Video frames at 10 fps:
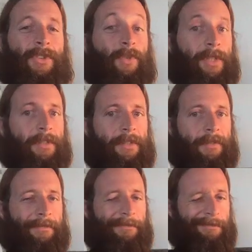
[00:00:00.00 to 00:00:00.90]
twist.
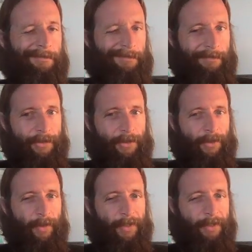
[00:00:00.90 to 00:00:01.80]
There's a
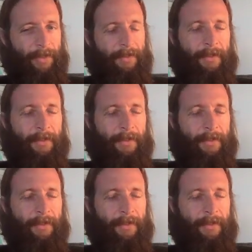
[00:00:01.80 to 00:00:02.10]
twist.